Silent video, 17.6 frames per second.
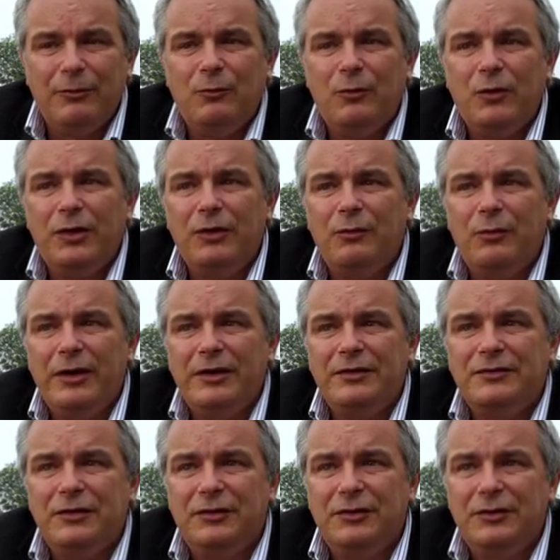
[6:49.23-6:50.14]
And one of the
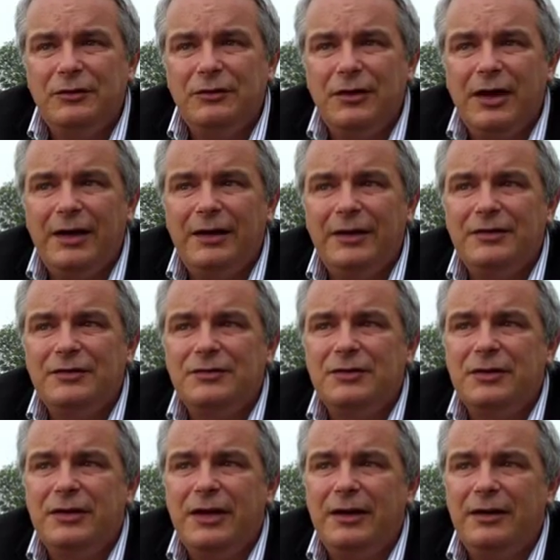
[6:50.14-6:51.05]
ways to do that is
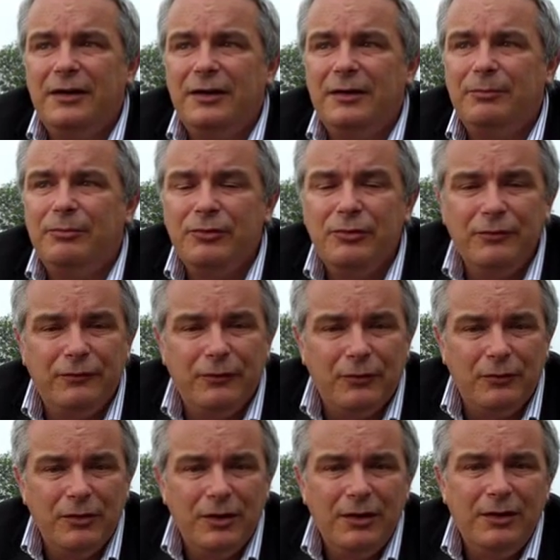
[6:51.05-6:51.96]
to get
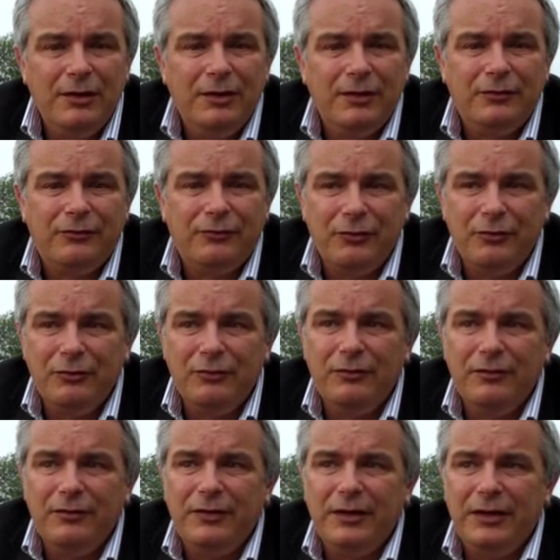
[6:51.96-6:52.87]
approval
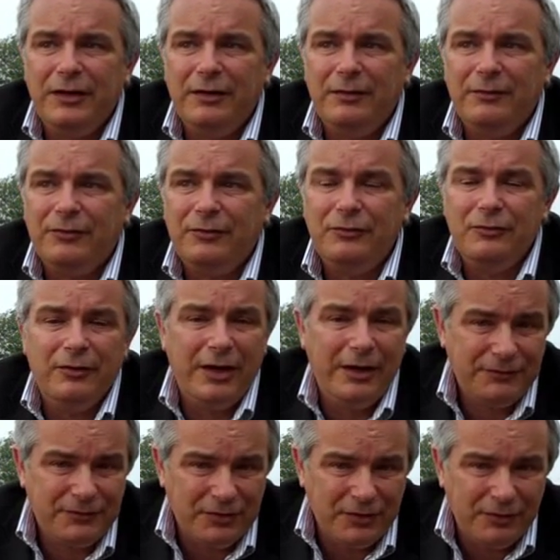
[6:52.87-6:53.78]
through
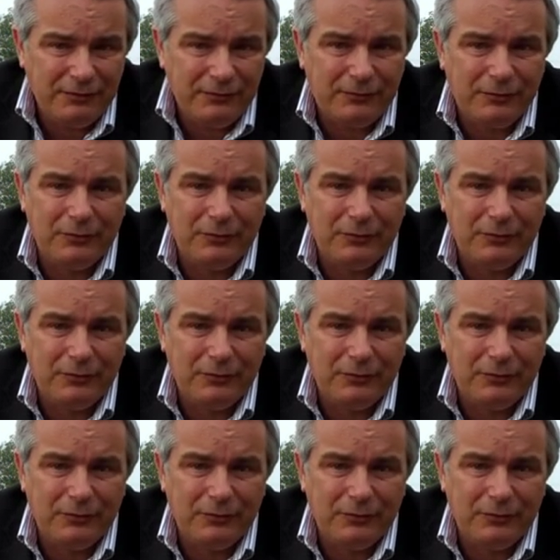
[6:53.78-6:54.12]
EFSA,